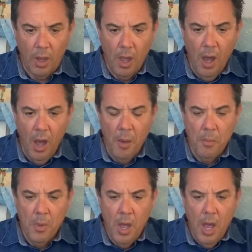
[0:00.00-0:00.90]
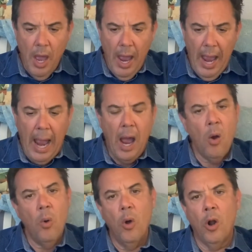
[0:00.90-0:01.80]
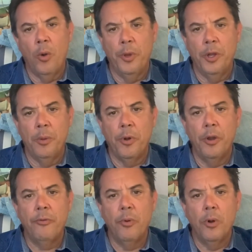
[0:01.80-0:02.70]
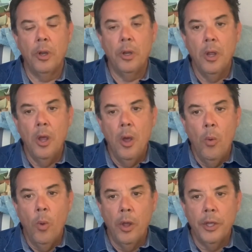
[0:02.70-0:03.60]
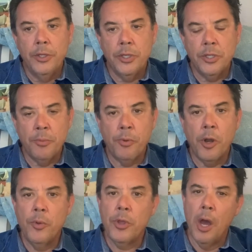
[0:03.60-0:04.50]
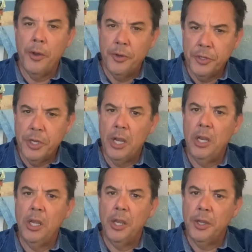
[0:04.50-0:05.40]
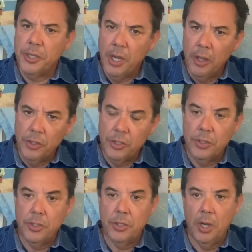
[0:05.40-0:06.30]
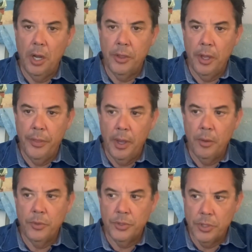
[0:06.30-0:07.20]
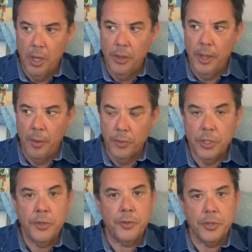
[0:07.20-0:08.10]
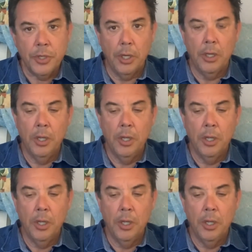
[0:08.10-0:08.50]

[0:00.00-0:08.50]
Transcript: How are we going to pray for it? Well, it says to pray with understanding and intelligence, and I thought that was interesting.